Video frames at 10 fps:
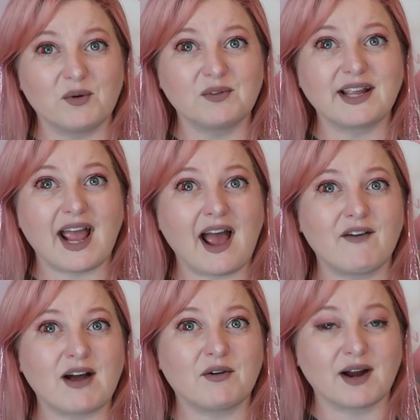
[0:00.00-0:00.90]
only
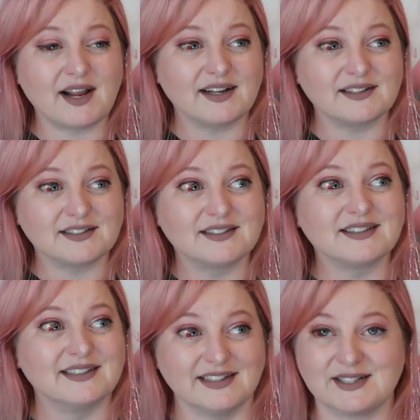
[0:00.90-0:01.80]
Have I Read It
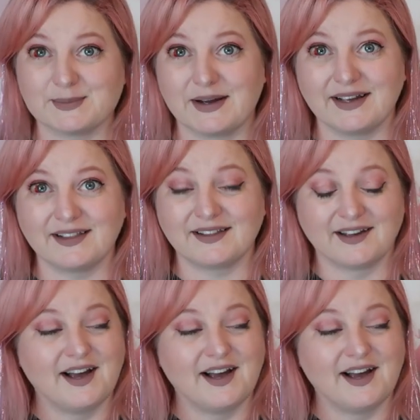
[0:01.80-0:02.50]
this month.